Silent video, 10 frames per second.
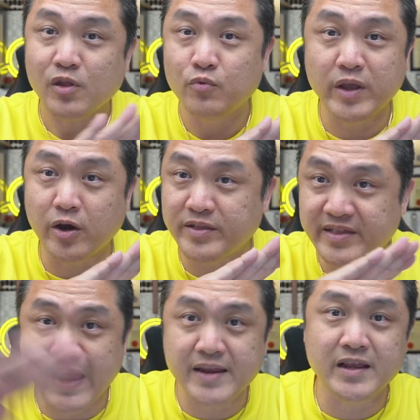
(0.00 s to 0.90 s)
We
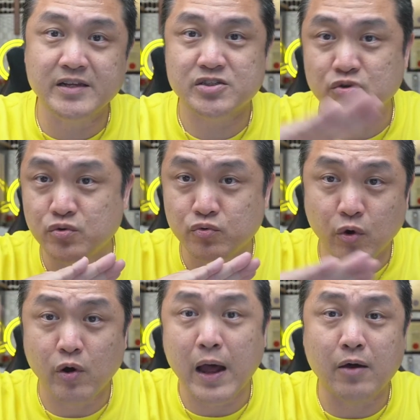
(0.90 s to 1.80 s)
got 10 years to
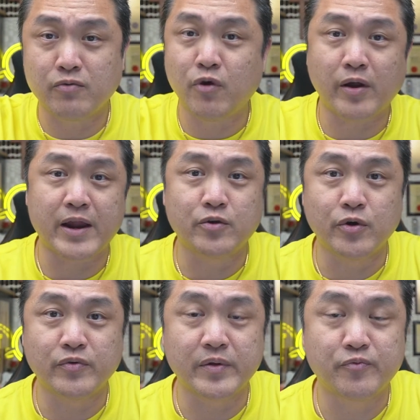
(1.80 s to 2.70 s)
roll out, rock and
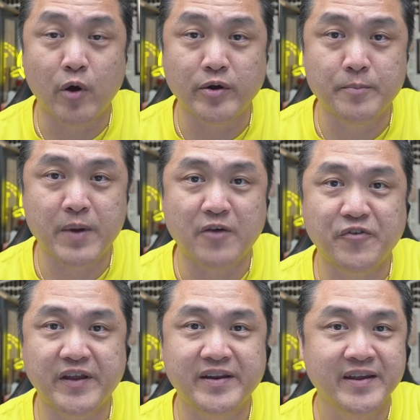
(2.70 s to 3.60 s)
roll with Warren
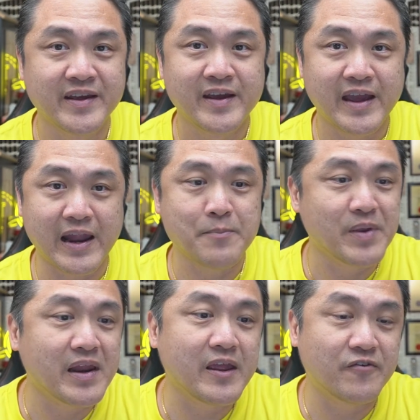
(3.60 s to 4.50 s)
Buffett, and I
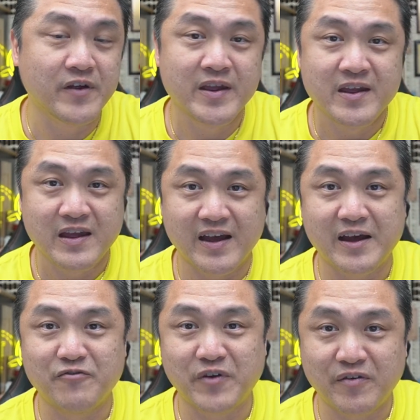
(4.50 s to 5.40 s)
believe
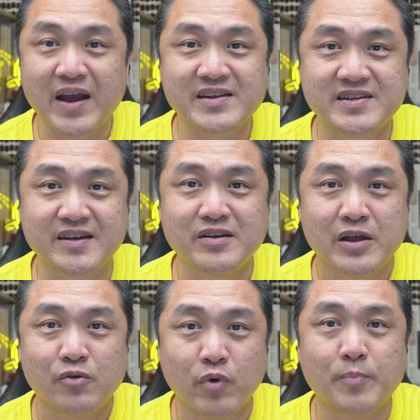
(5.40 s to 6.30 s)
Verizon
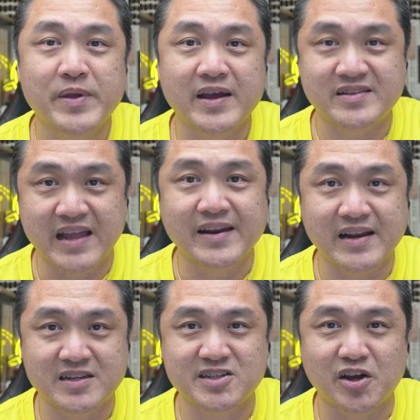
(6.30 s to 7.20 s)
will be a
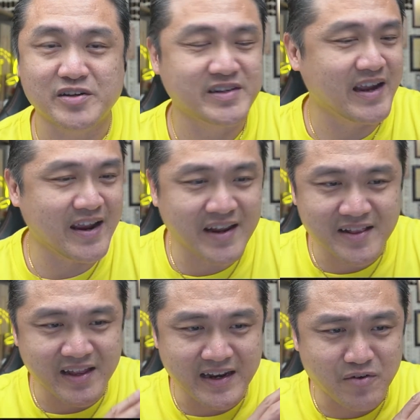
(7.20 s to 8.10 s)
10x stocks.
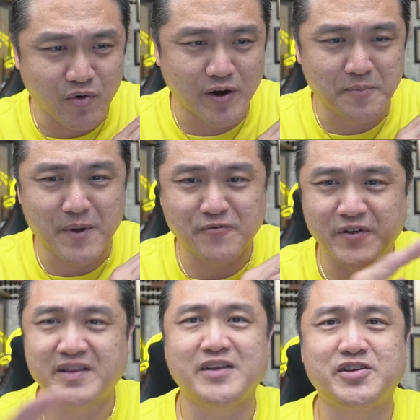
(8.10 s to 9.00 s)
Anything that Warren
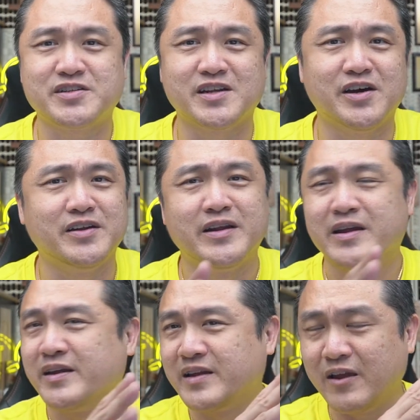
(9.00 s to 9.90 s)
Buffett touches on,
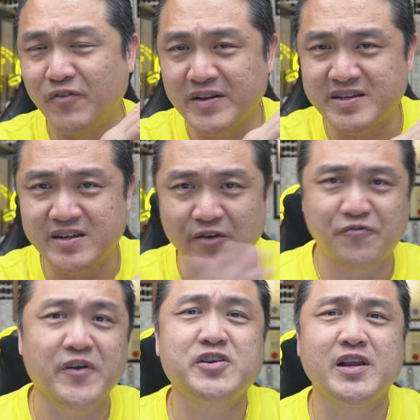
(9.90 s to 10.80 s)
given
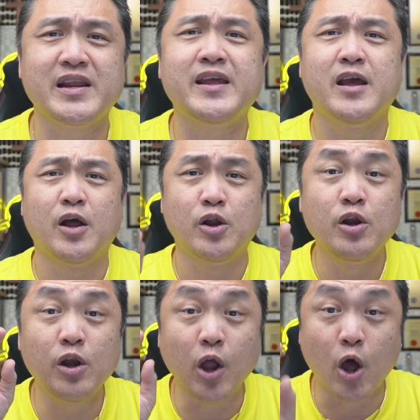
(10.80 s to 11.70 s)
sufficiently
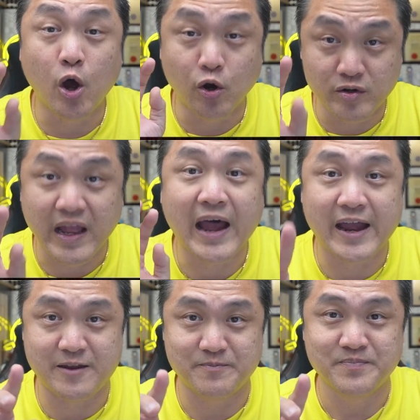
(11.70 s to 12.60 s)
long
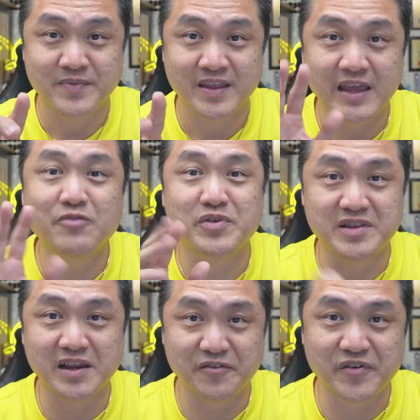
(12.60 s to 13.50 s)
time, it will
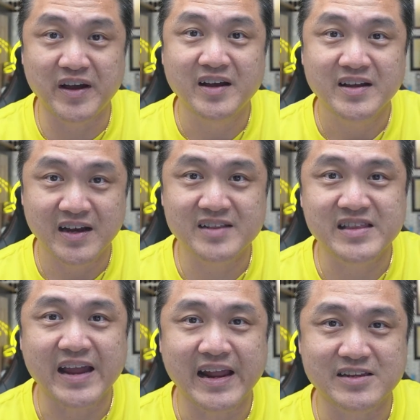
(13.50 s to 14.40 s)
deliver a
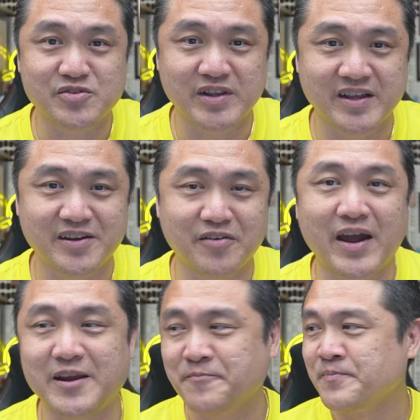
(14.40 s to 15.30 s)
10x return, all
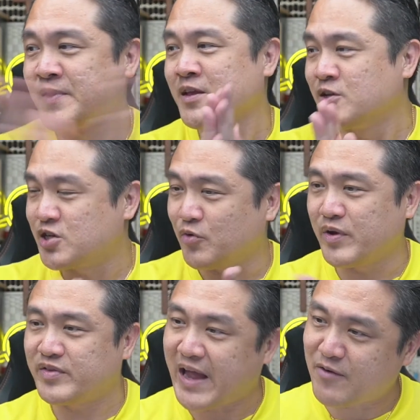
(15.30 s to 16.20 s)
right? So
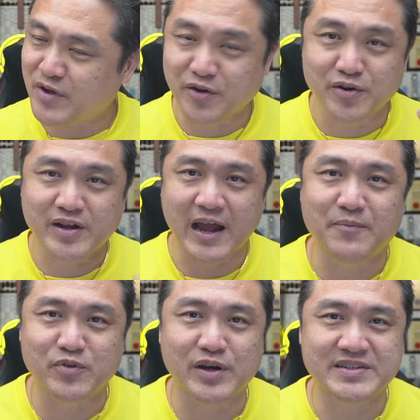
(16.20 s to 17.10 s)
with that, we're going to
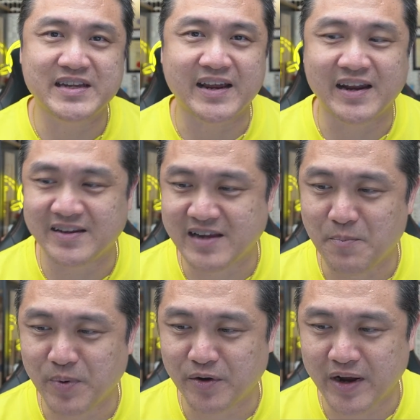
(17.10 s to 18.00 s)
come to our second
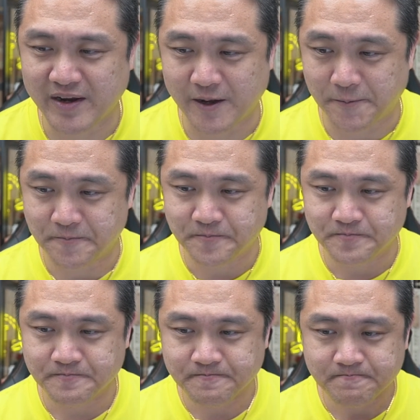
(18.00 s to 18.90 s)
example right now.
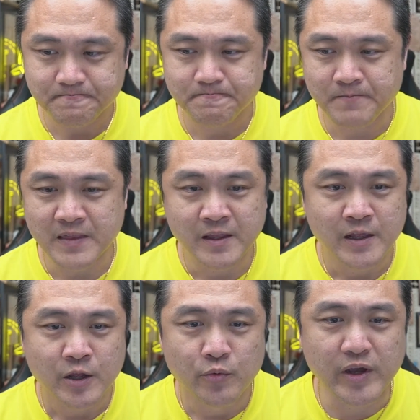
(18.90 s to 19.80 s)

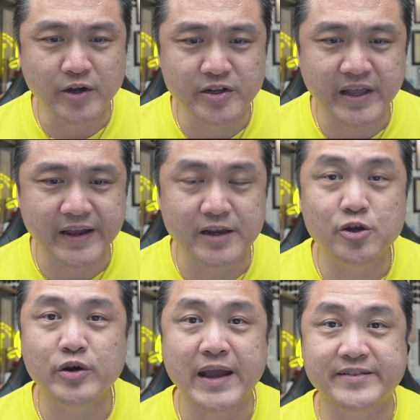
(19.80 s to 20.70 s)
We're going to take a
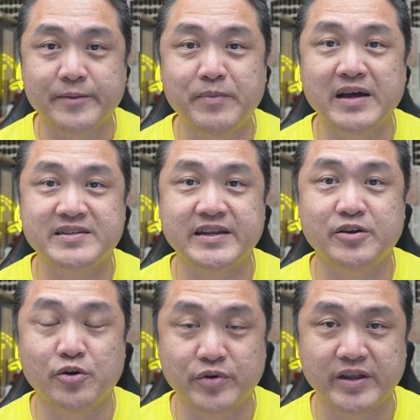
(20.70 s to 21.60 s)
look at Temasek
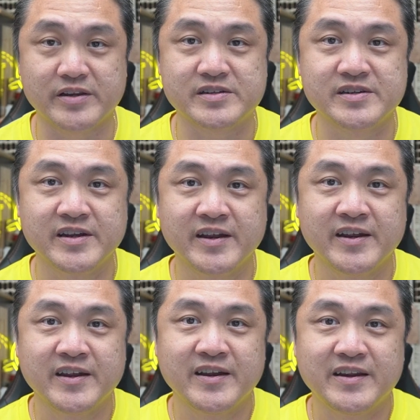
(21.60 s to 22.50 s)
Holdings.
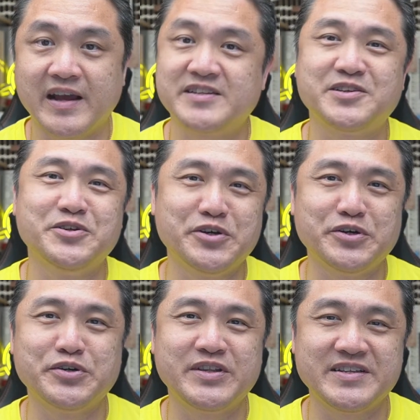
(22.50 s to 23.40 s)
Now, as you
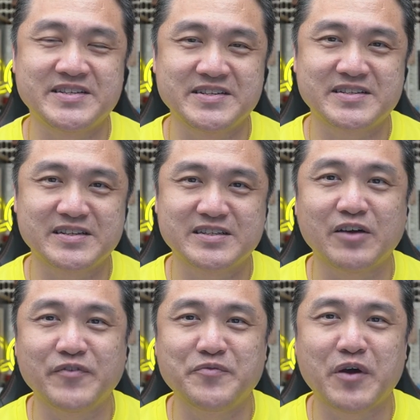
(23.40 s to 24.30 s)
know, this is the
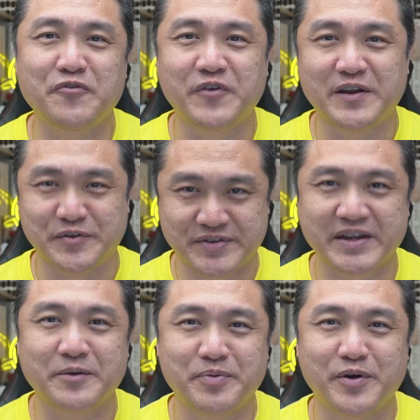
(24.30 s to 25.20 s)
Sovereign Wealth Fund of
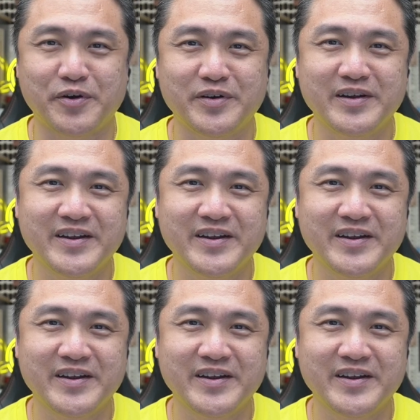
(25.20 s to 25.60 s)
Singapore.